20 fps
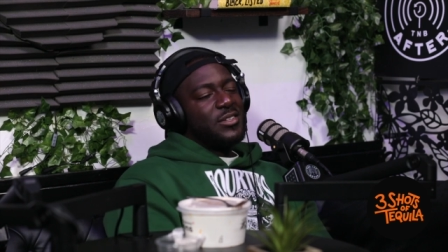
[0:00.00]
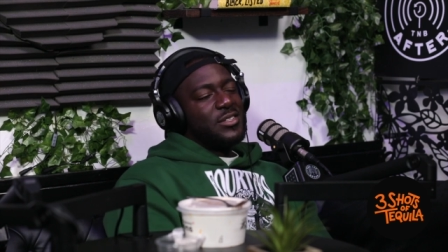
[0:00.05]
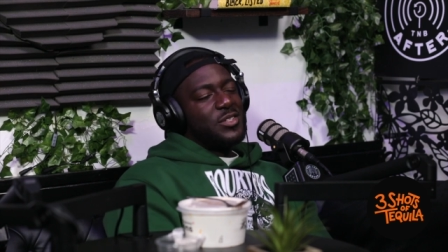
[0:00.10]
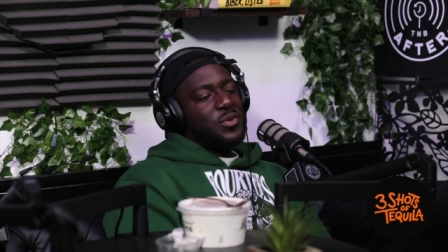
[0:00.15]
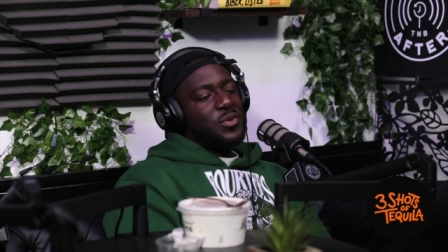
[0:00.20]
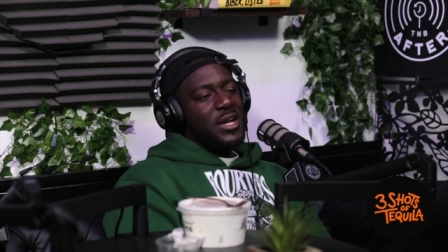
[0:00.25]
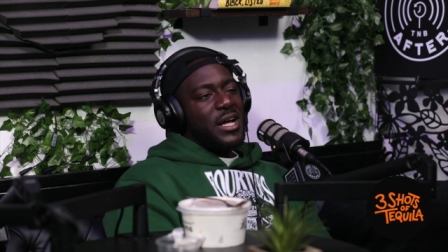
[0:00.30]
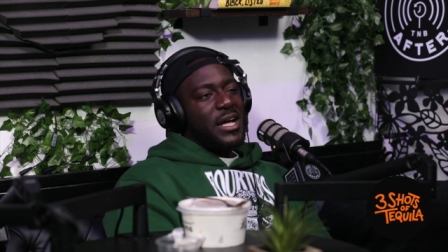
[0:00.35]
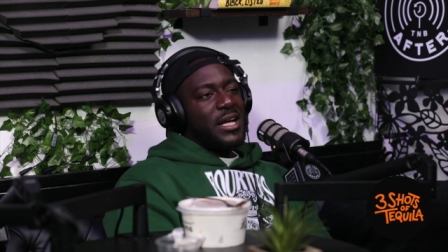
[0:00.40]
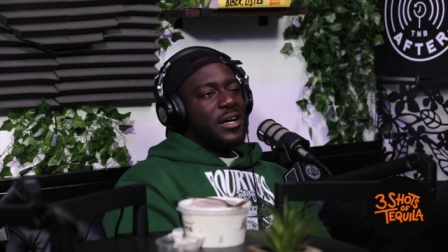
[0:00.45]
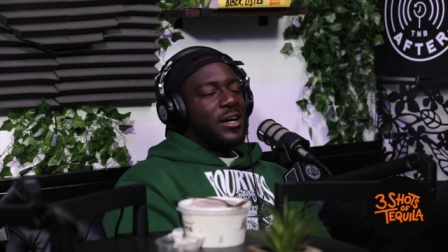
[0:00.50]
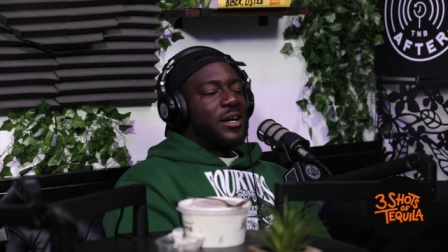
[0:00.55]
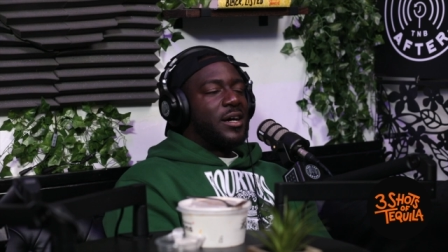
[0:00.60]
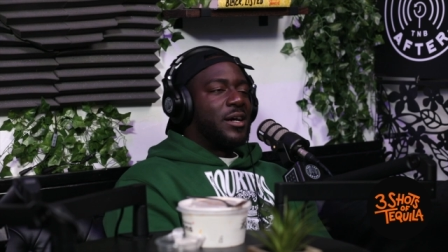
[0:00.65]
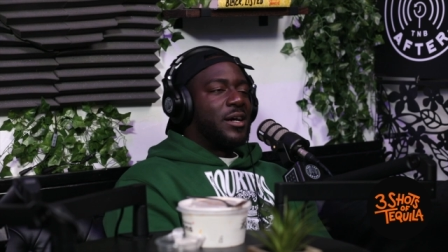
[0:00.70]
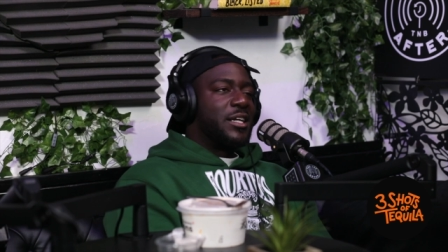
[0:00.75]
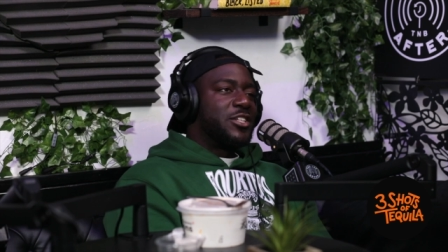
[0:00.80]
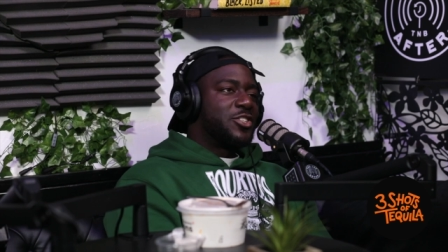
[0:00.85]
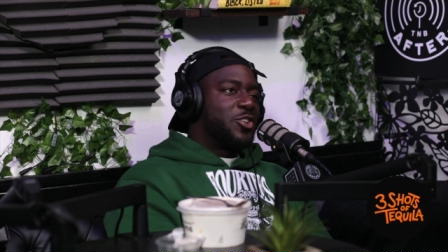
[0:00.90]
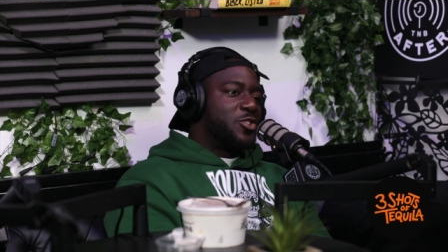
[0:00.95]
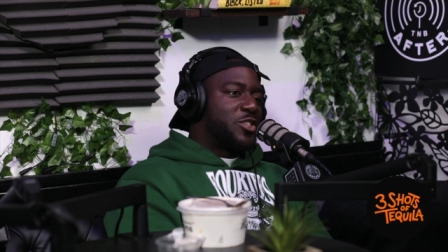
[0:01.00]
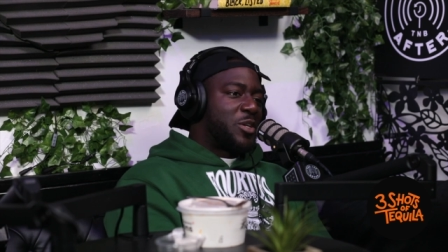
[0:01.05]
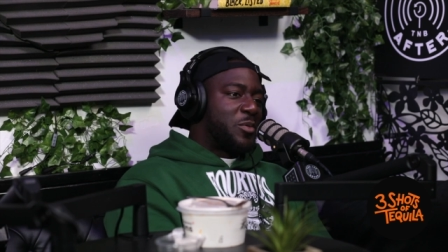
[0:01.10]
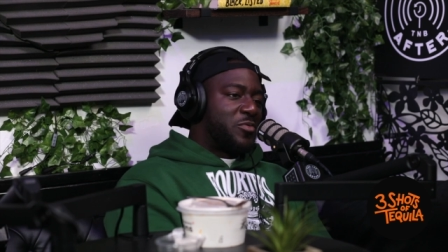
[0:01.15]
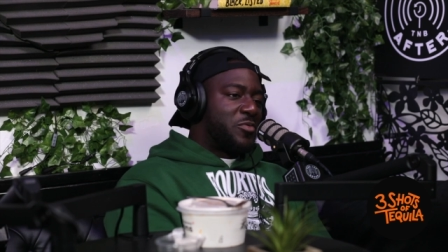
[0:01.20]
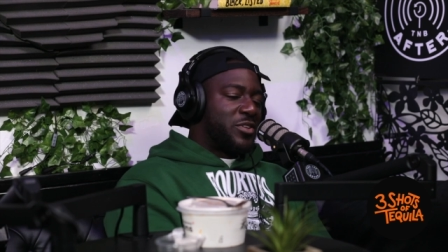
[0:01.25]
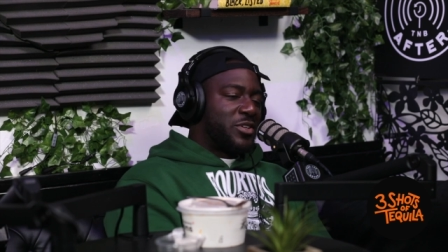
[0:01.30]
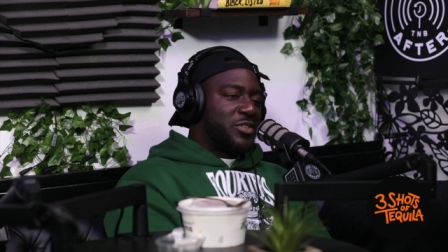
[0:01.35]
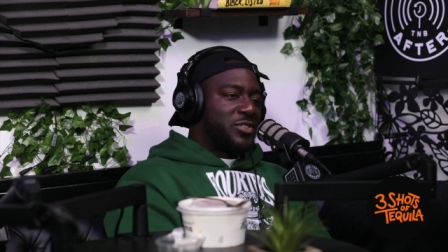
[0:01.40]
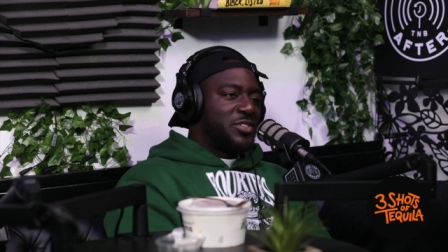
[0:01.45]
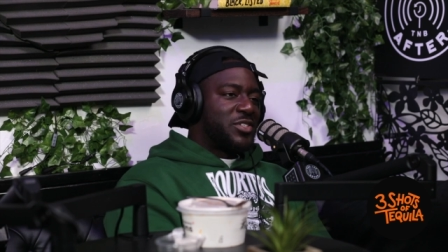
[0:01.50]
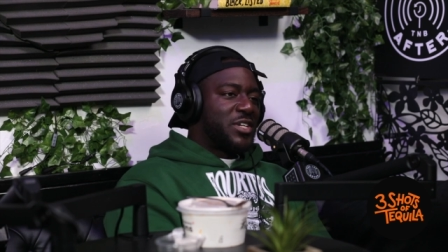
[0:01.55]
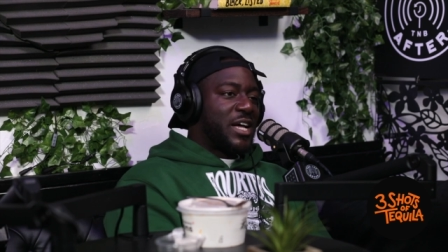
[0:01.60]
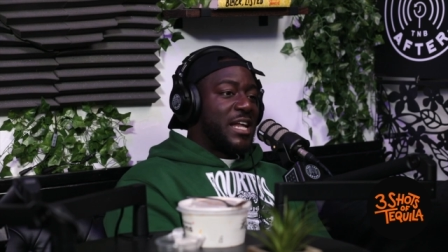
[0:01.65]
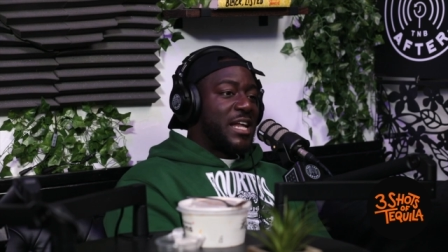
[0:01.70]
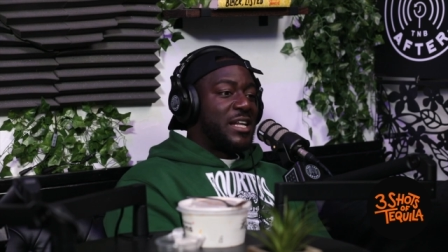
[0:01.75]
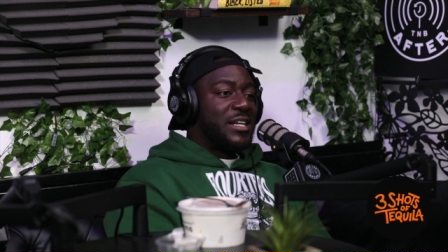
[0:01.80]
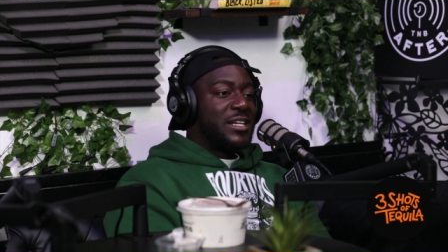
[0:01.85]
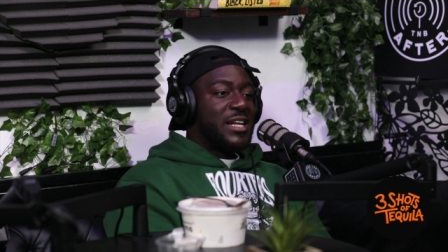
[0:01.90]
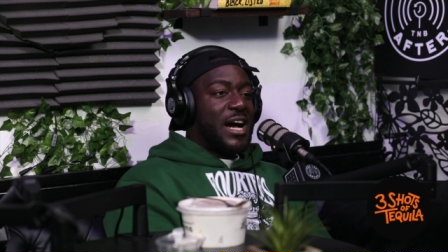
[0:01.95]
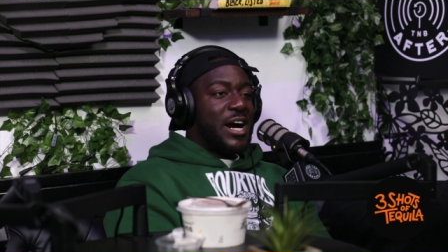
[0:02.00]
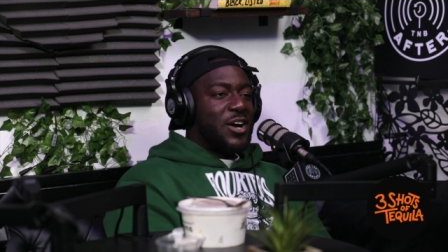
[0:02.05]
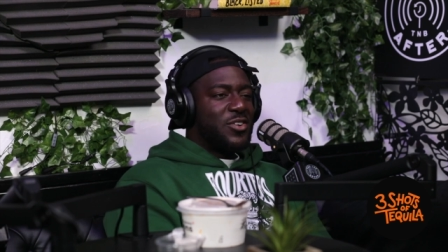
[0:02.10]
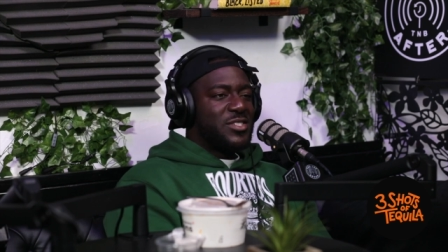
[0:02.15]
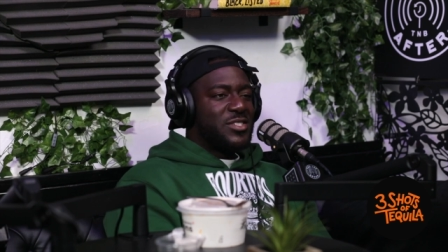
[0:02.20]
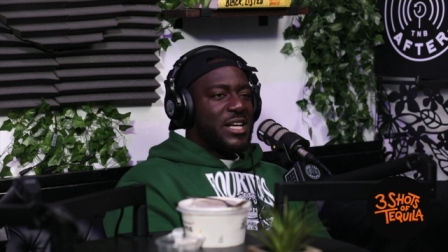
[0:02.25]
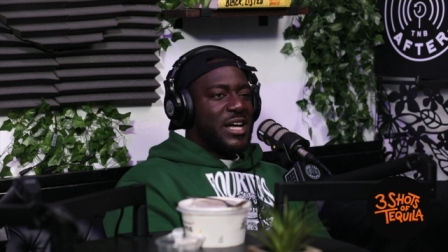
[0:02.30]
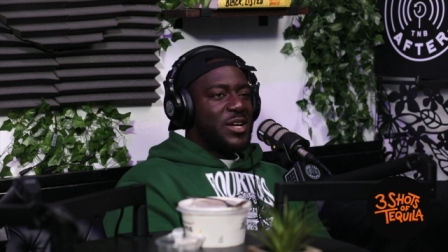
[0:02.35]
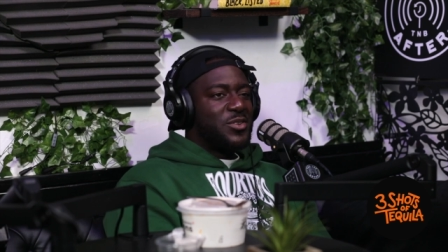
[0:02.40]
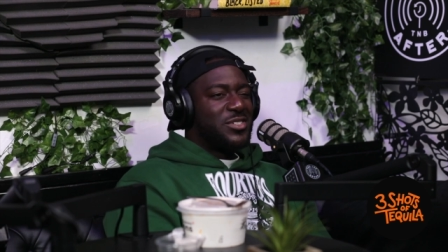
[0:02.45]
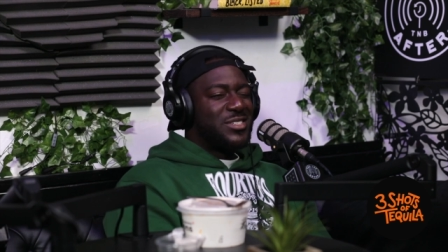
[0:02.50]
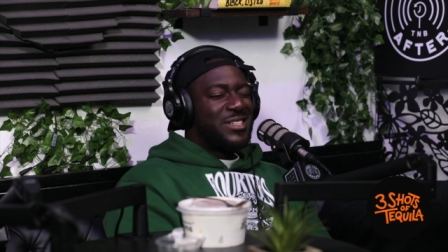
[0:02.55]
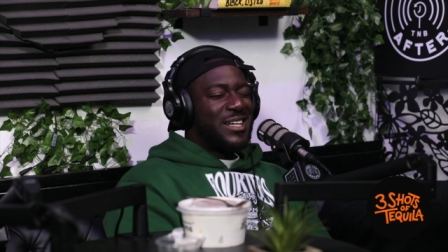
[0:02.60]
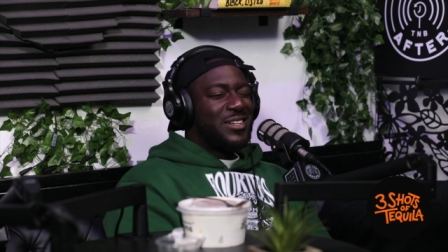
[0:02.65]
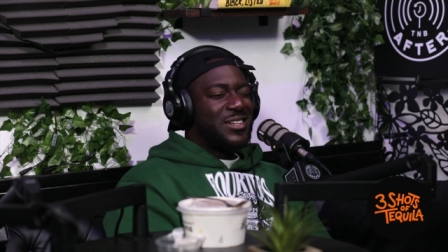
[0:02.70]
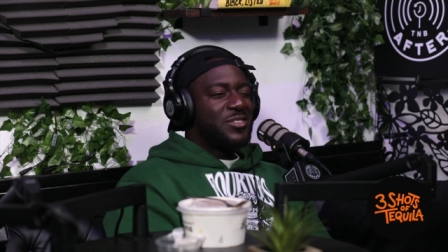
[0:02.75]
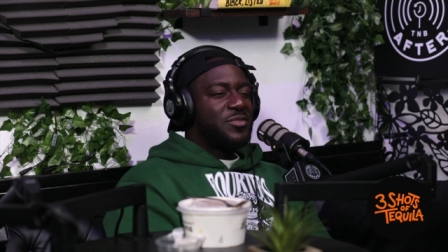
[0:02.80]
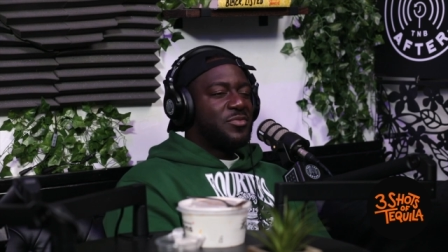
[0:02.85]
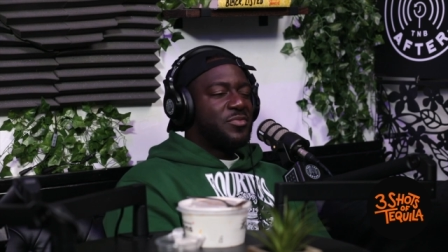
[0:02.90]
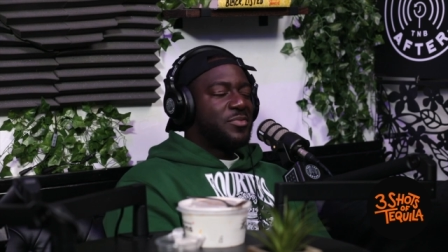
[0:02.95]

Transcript: So we're like, oh, let's go somewhere else. And then outside it's like,